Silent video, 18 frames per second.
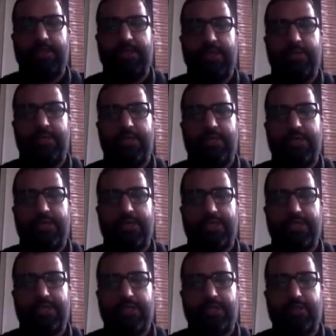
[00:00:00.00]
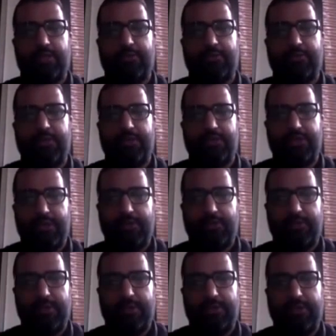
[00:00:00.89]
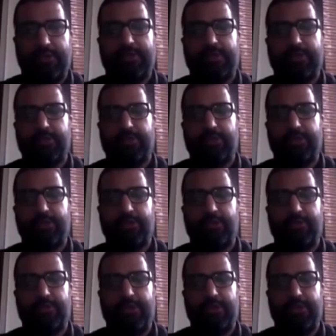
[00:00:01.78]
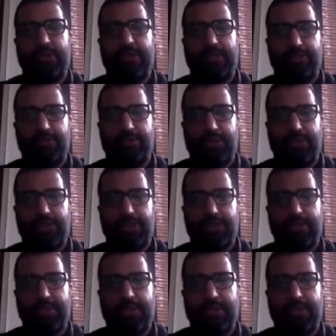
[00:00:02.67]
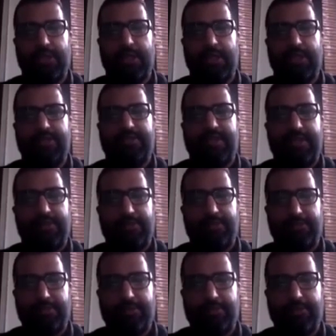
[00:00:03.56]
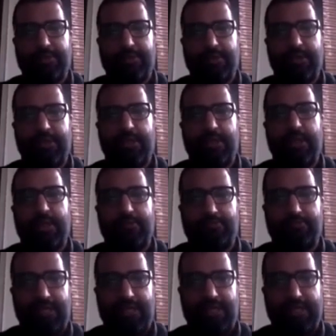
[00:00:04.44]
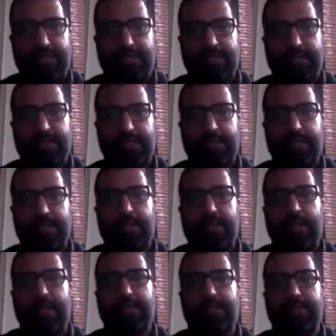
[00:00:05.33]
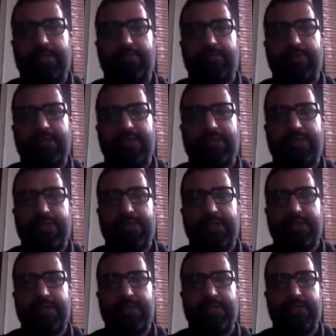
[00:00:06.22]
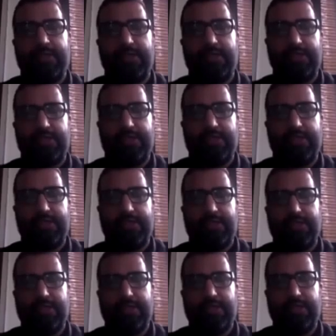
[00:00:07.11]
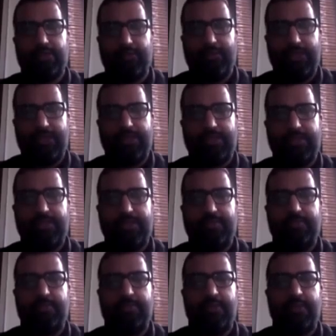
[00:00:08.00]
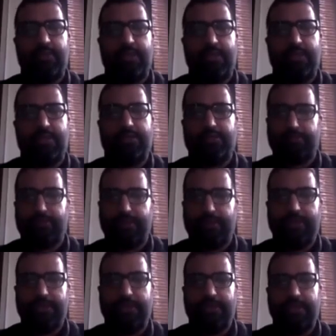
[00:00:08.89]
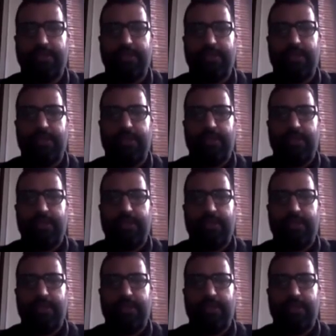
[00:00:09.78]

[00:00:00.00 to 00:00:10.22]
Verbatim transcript: Rehabilitation of re children rescued should be educational, psychosocial, medical, and it must end in reintegration into mainstream uh, society.